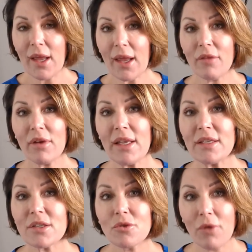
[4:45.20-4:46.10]
it
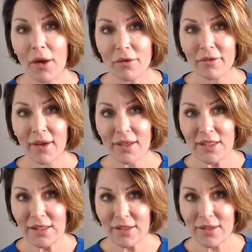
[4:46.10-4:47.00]
releases growth
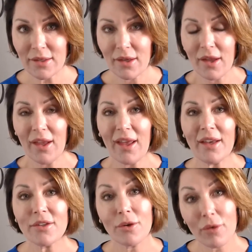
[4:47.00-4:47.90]
factors. And
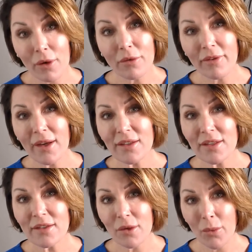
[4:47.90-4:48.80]
it's the growth
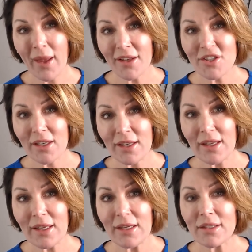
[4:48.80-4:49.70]
factors that we actually
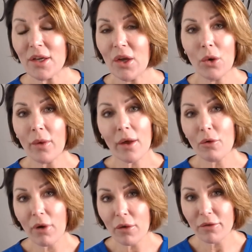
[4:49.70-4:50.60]
need. Without
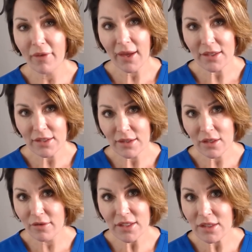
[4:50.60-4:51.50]
growth factors,
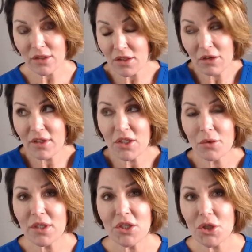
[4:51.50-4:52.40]
there is, there is no
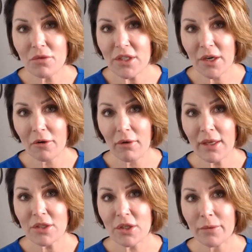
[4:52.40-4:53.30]
tissue
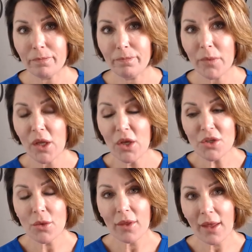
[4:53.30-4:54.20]
regeneration.
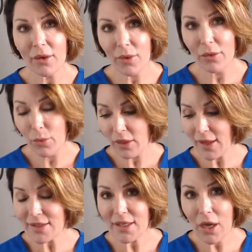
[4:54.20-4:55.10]
So with, that, with, with
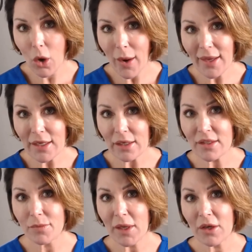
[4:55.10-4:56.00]

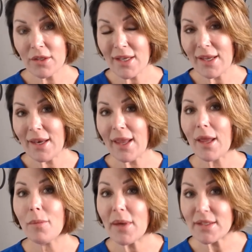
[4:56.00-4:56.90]
anticoagulants, because it
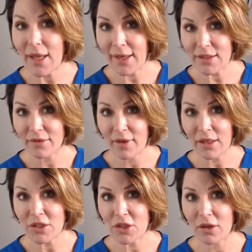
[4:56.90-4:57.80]
inhibits
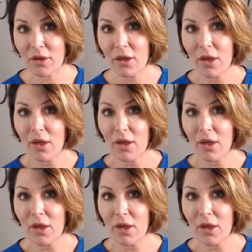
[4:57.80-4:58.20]
activation,